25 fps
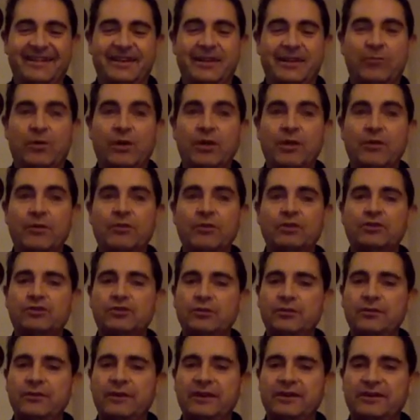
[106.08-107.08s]
Well, there were
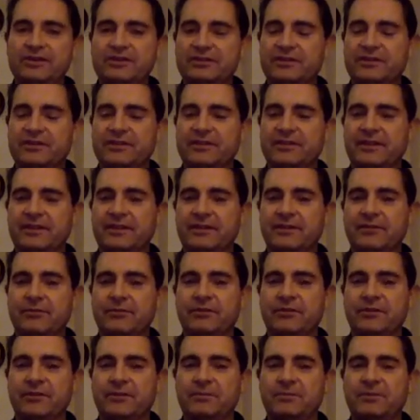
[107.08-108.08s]
two versions. Yeah, there
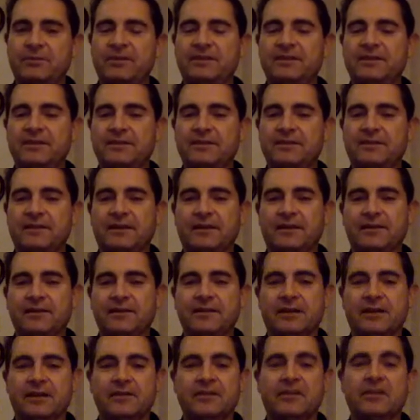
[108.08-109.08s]
was a peated
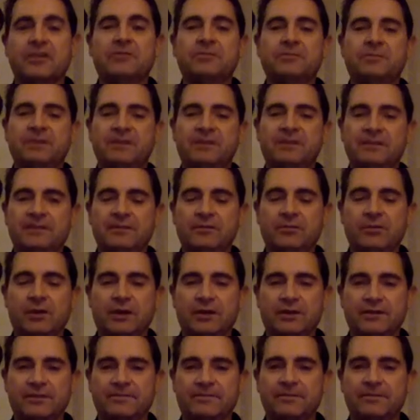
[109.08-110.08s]
and an unpeated one.